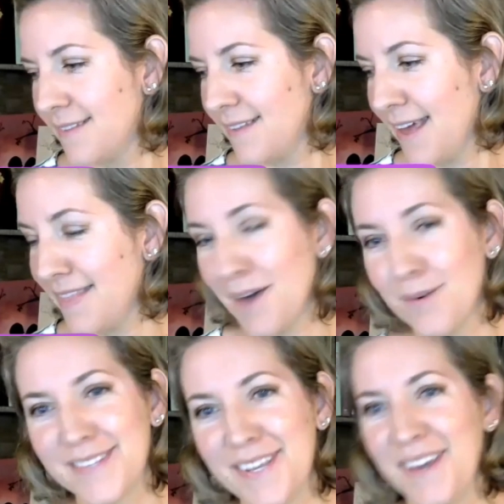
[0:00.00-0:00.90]
and that
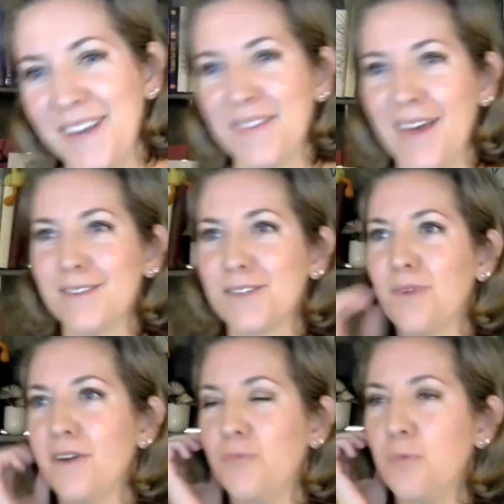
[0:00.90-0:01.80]
was a
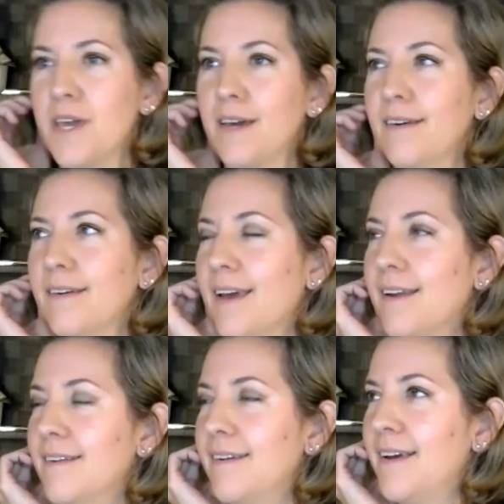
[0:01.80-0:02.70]
rough week,
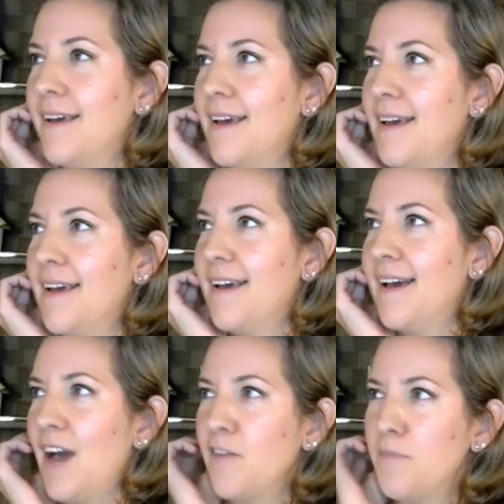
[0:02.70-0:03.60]
and
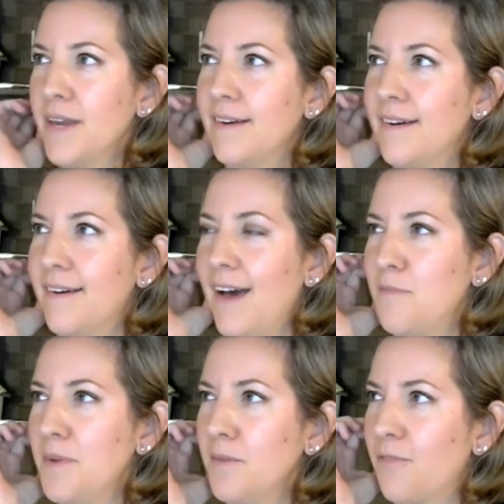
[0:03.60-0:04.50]
I've
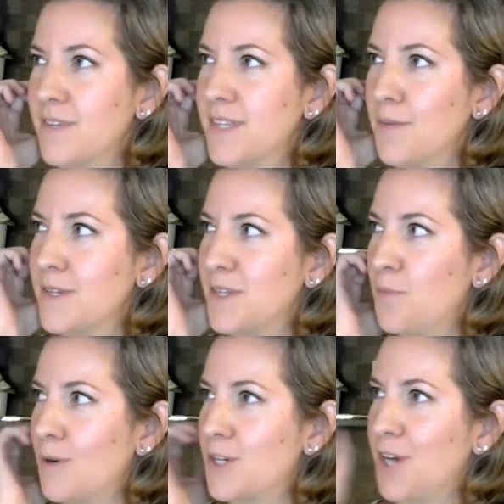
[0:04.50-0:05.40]
been for some reason
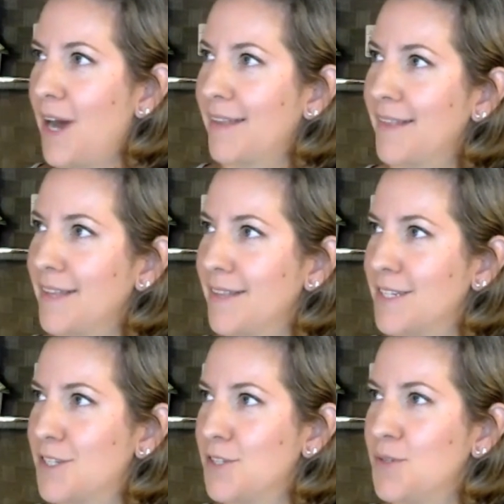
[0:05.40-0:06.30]
more shy lately
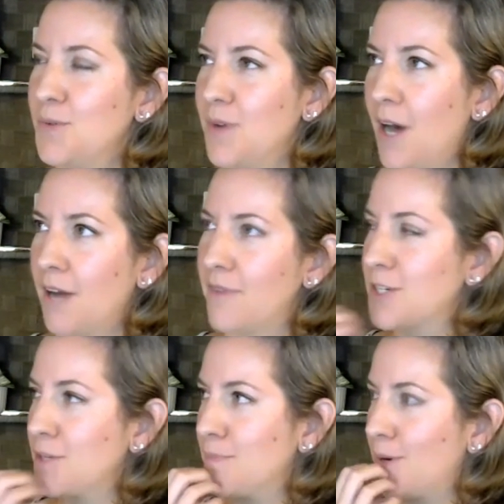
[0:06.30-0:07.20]
to do
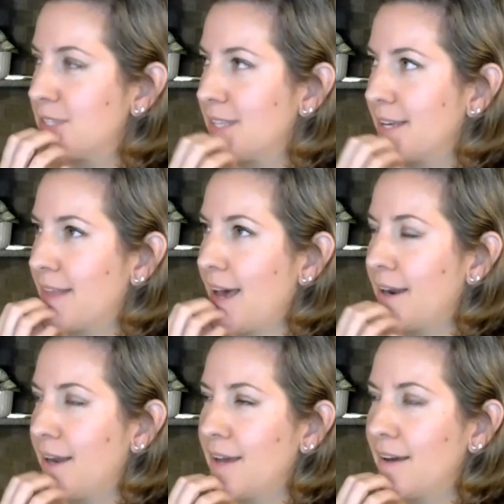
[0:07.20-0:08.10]
nonfiction posts like that,
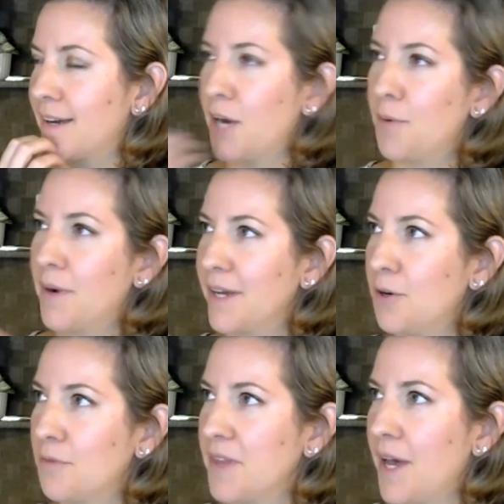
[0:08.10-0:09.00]
and I kind of want to get
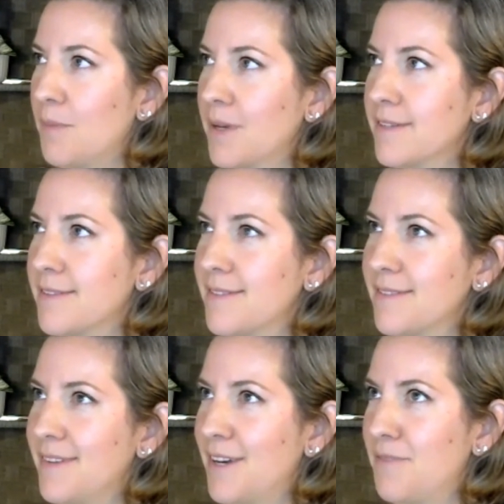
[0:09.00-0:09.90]
over that, because
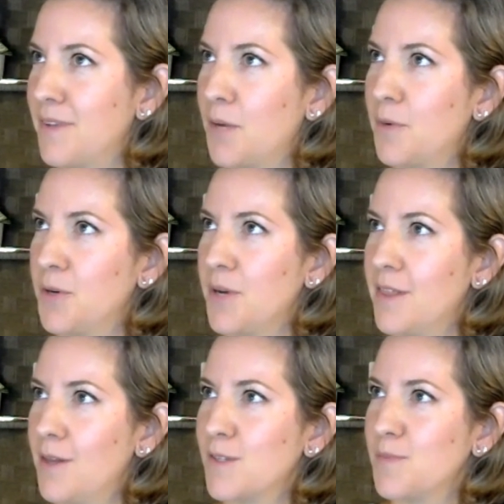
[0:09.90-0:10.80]
I feel like when you're
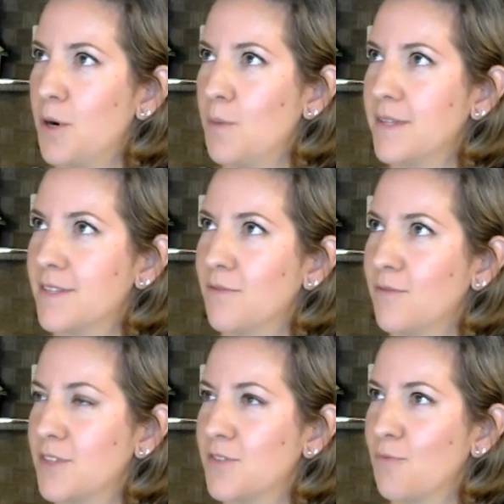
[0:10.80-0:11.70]
in those moments of
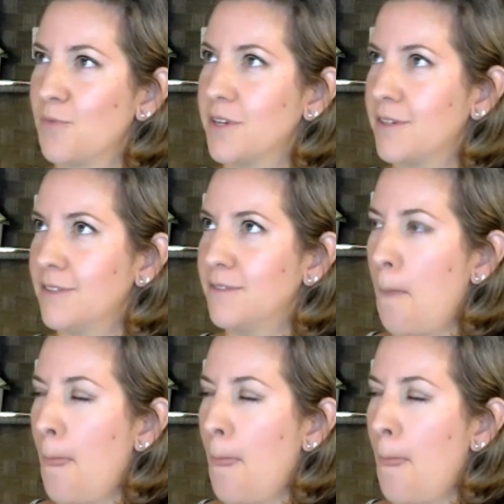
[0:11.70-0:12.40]
just real